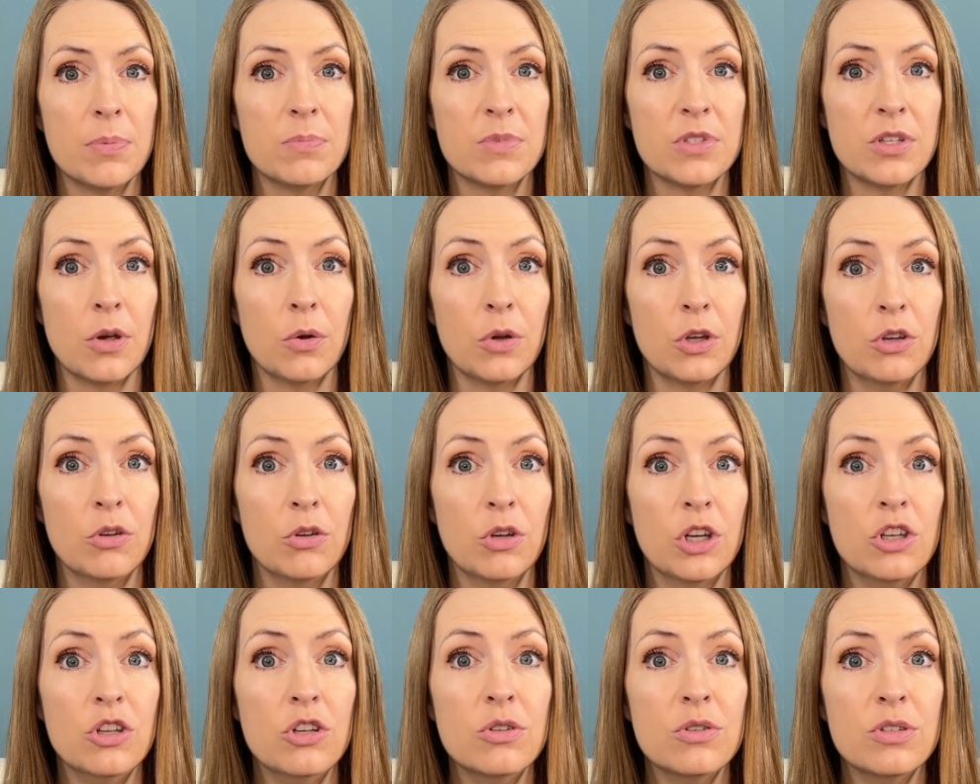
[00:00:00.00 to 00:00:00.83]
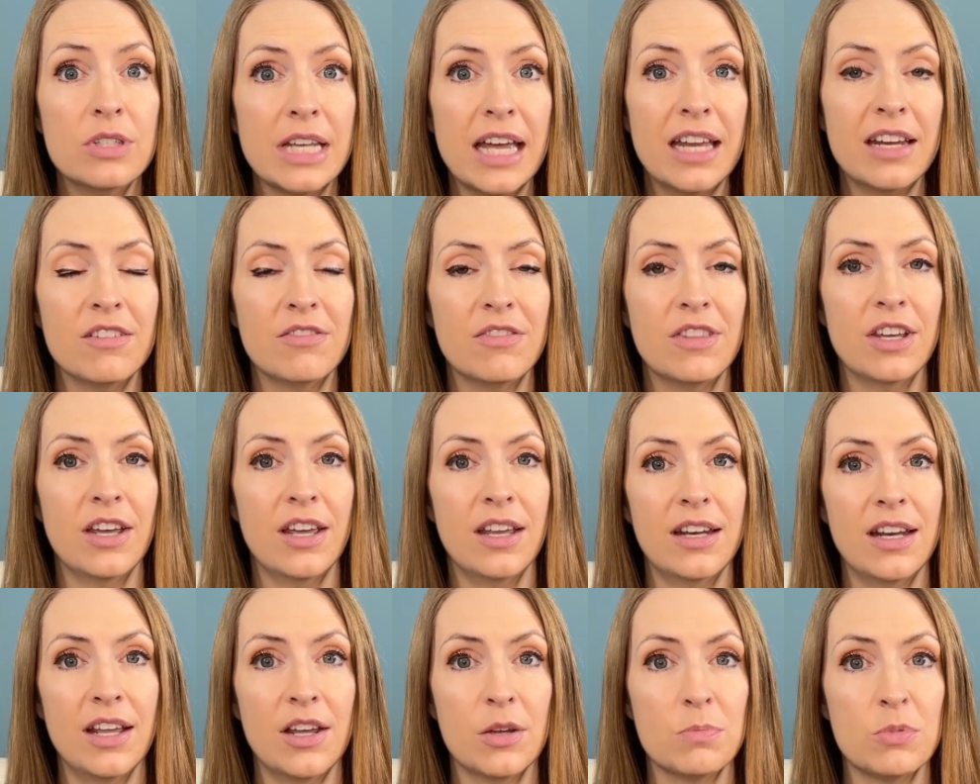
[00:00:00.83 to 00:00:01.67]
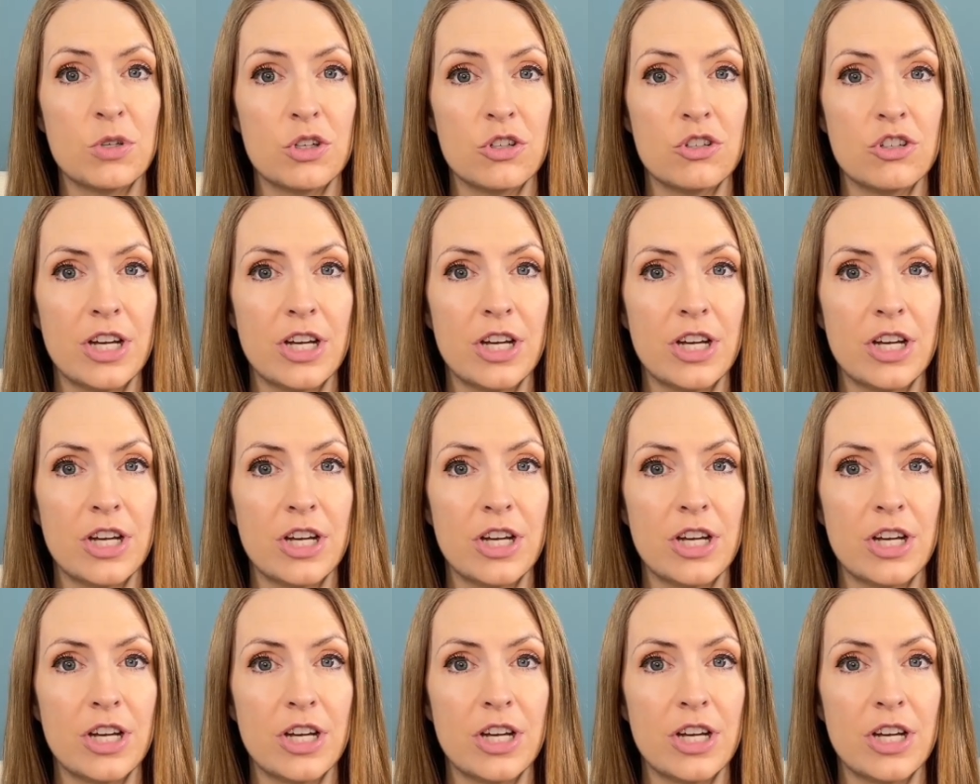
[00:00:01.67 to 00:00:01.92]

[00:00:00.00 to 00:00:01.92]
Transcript: So you can use that if that helps your